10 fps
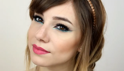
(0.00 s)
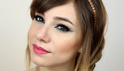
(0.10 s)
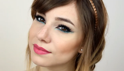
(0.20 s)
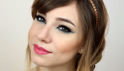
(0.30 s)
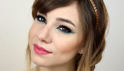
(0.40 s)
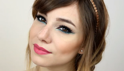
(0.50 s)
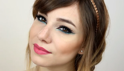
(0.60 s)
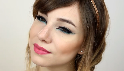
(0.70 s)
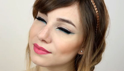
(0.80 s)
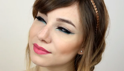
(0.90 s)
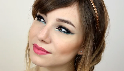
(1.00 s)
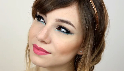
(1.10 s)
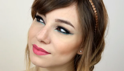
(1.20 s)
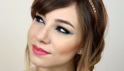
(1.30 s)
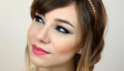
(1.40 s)

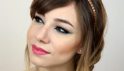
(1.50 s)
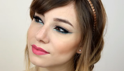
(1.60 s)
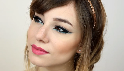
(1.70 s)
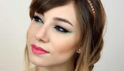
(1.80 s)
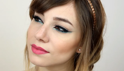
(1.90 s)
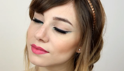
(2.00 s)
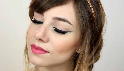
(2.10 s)
(no one is talking)